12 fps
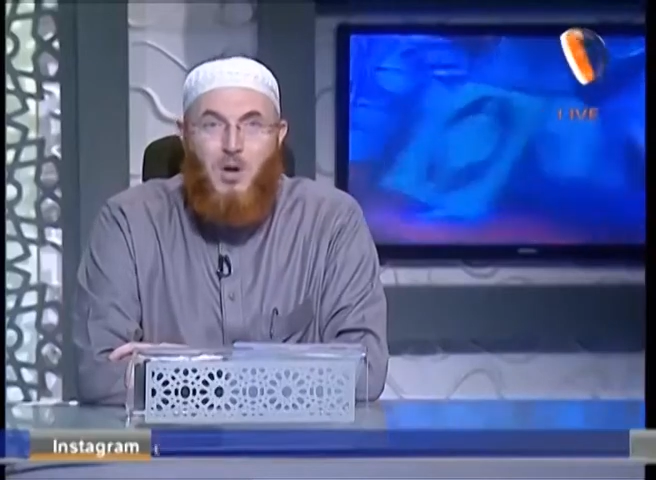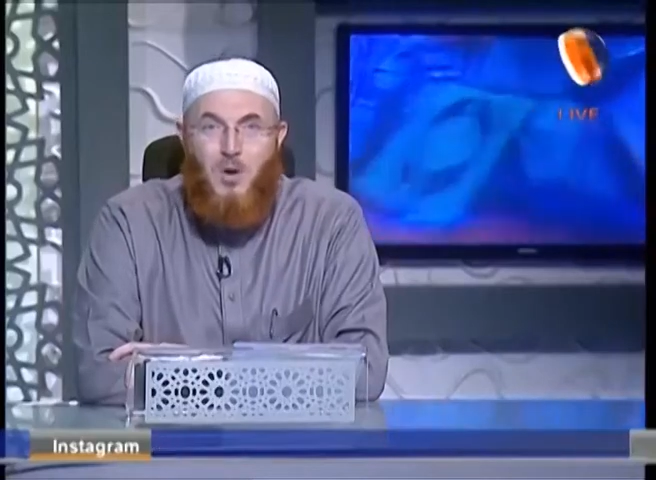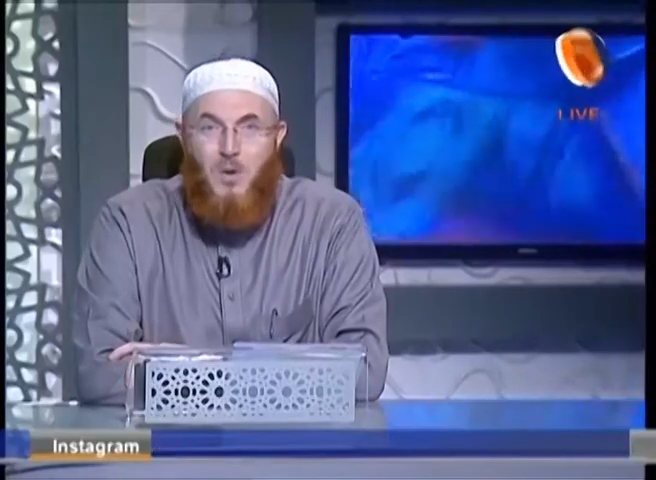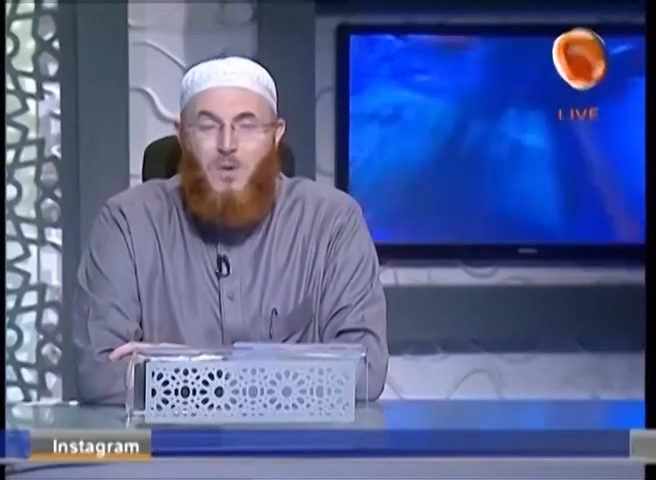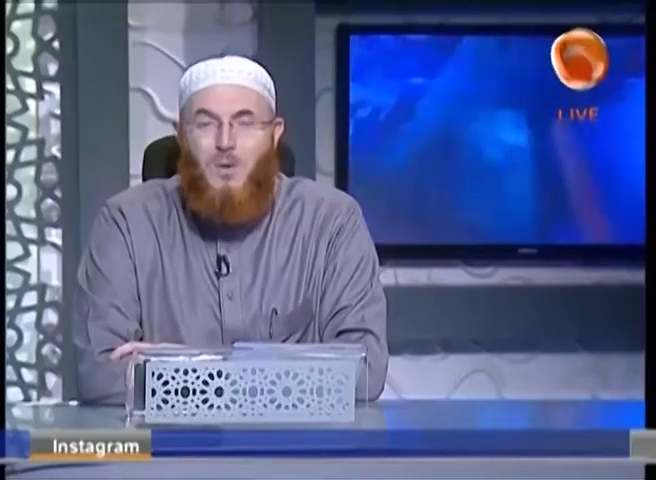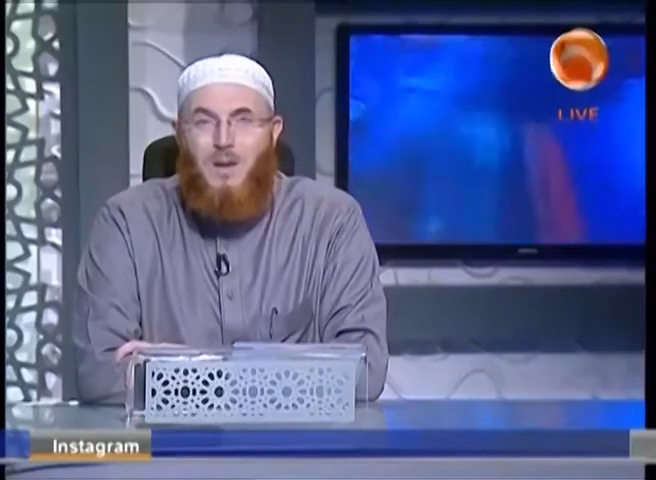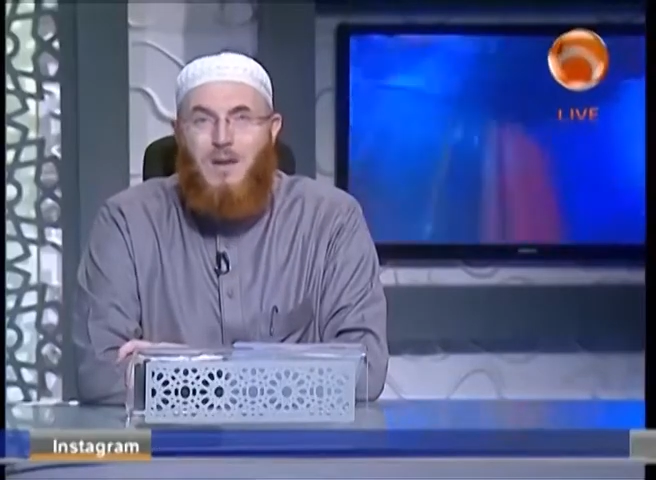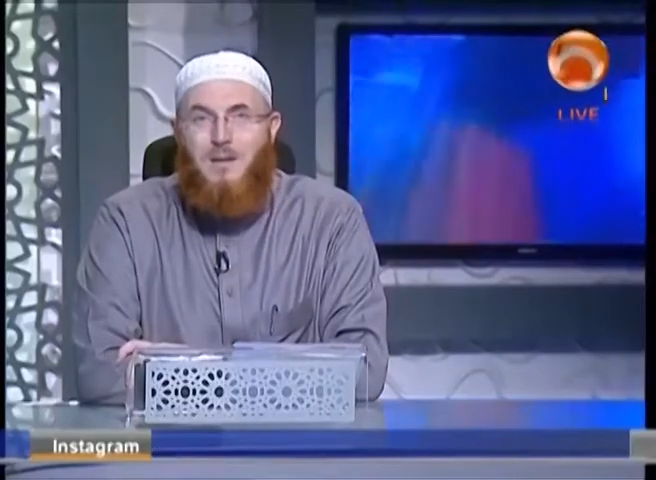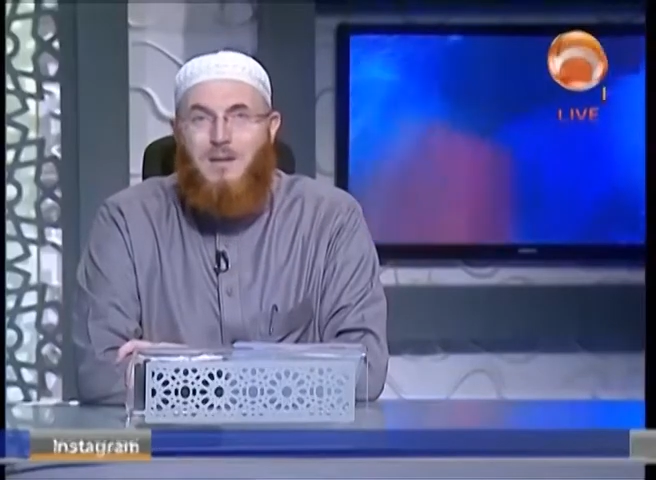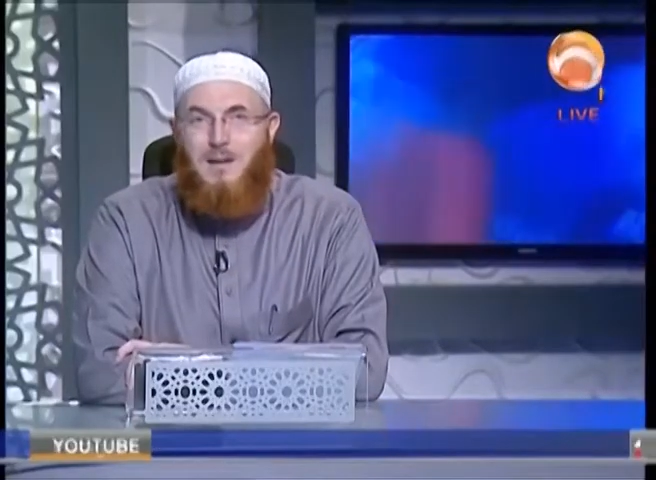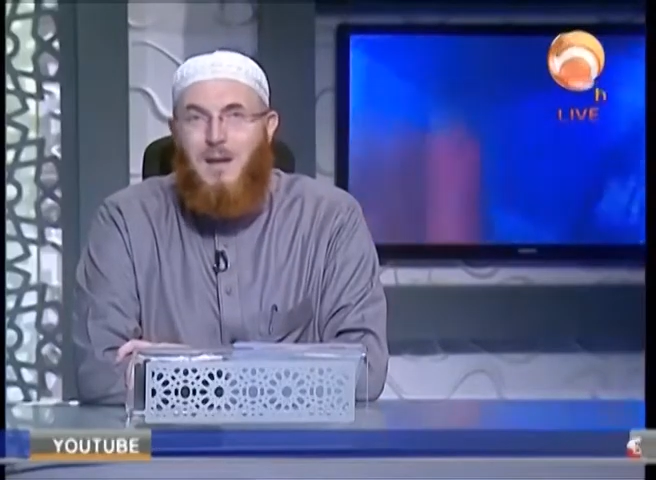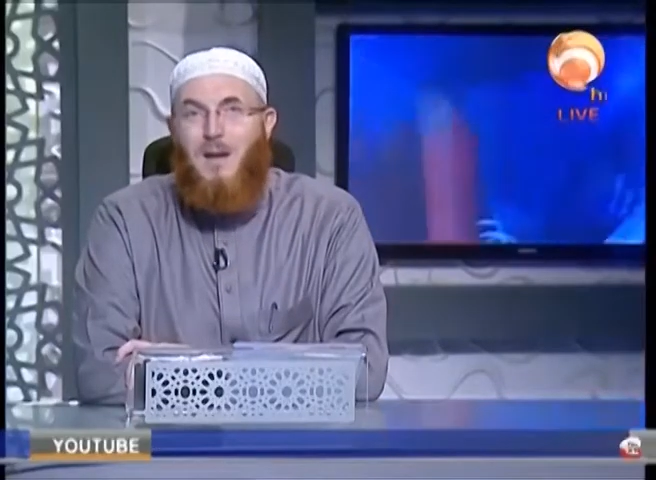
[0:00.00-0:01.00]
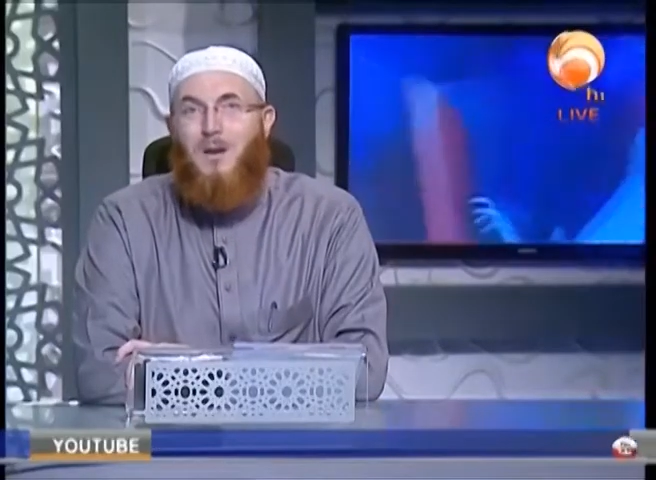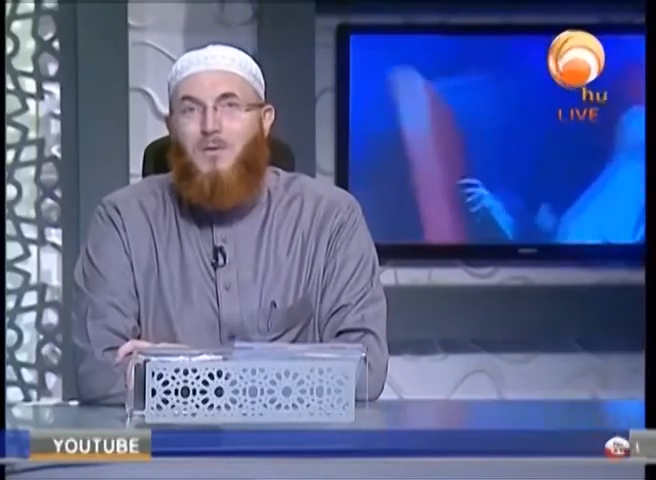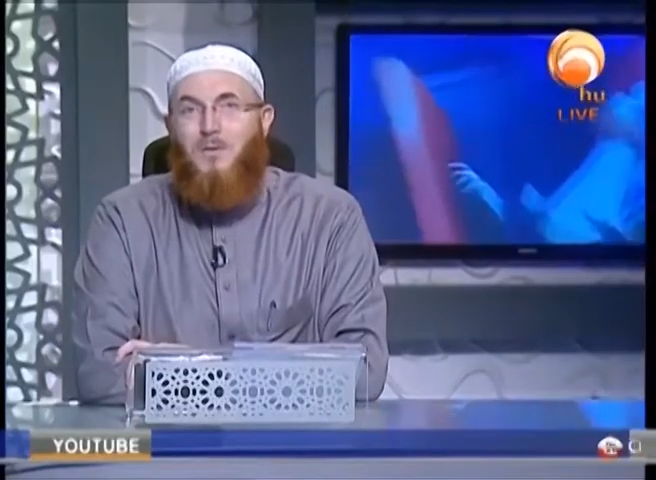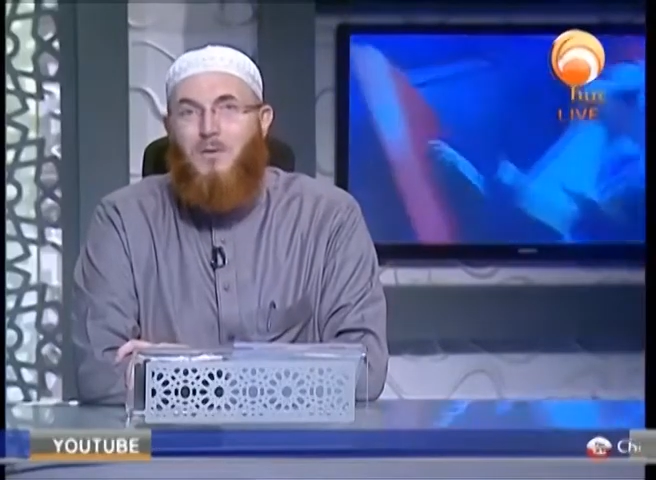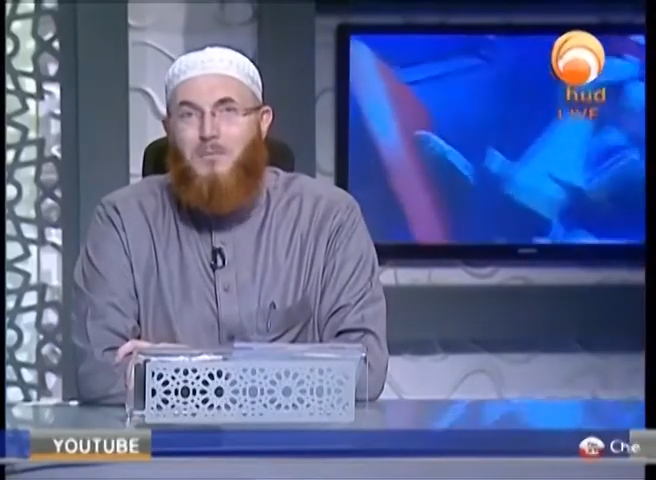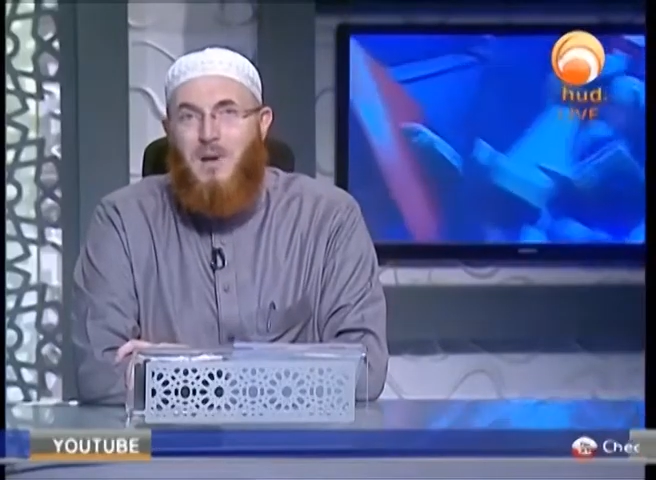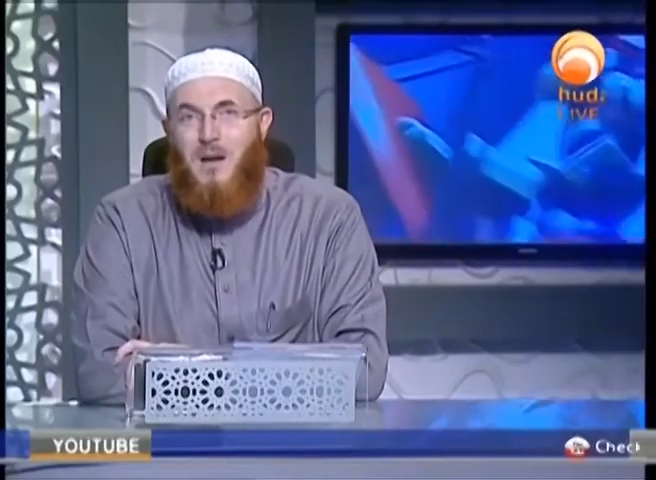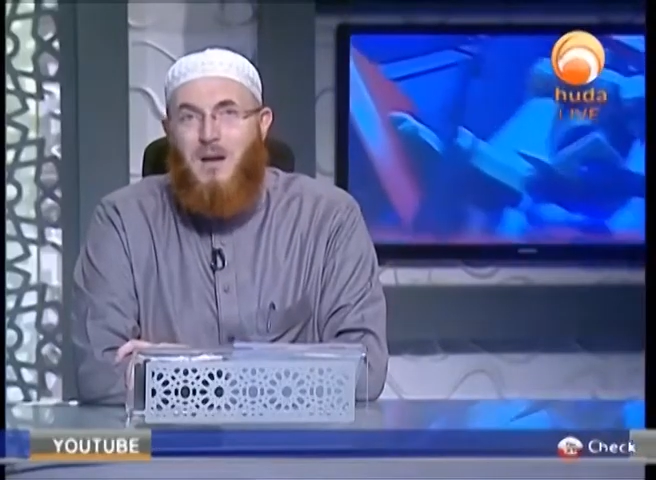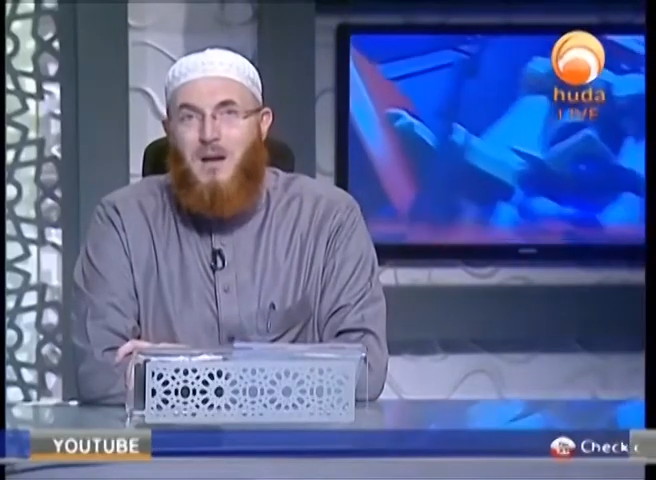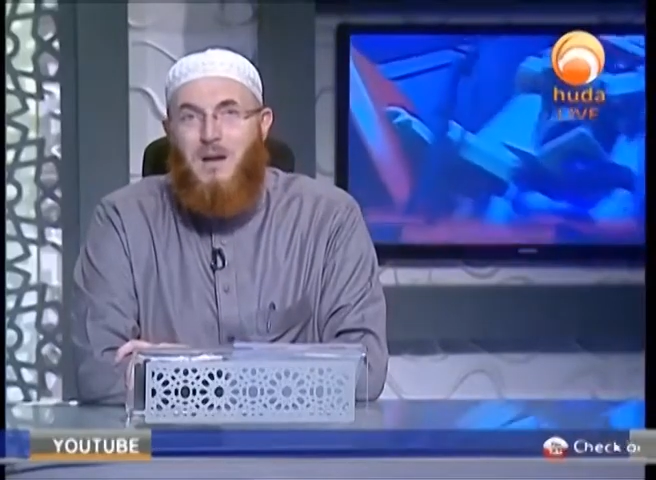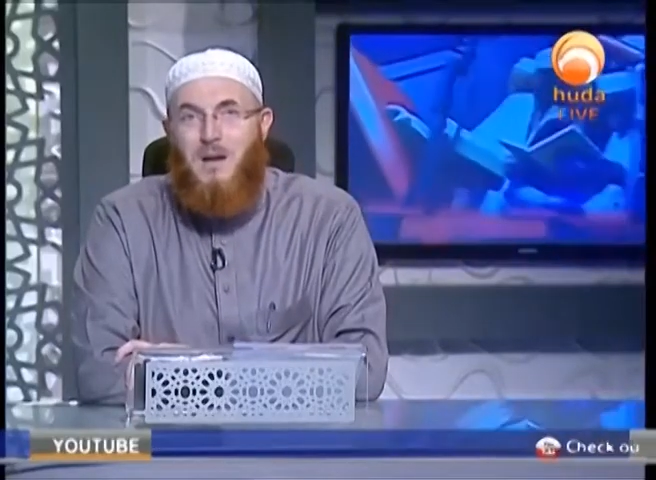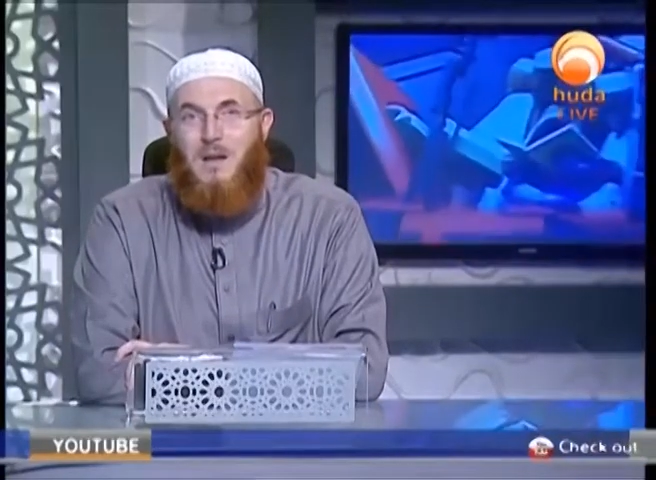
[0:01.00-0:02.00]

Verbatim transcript: gold and silk for men,